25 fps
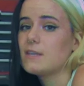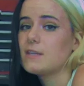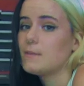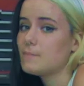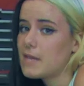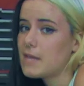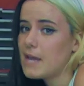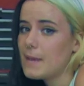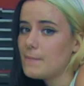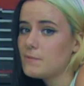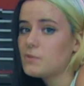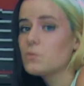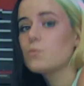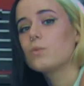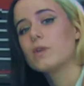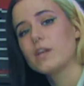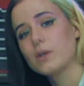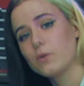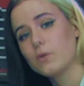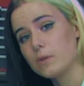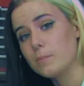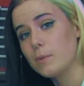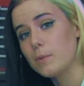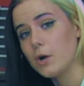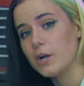Sometimes when I
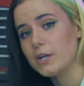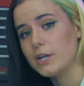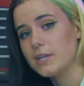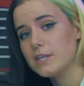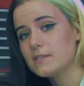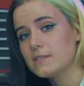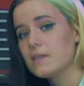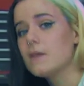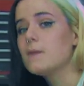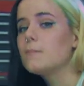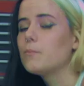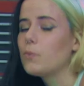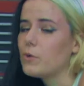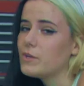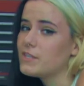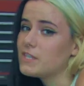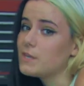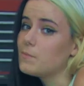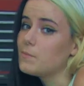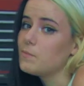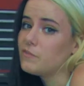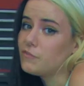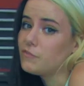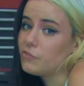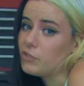go to parties, boys
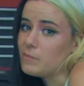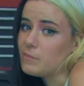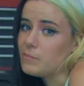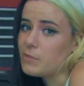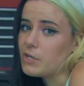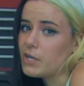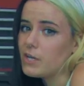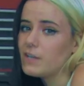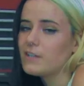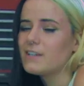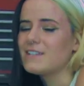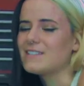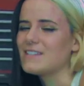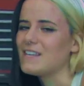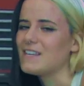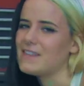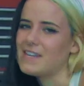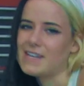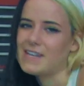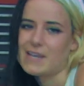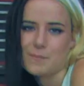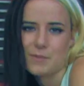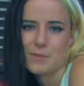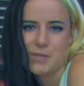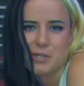give me free beer because they think I'm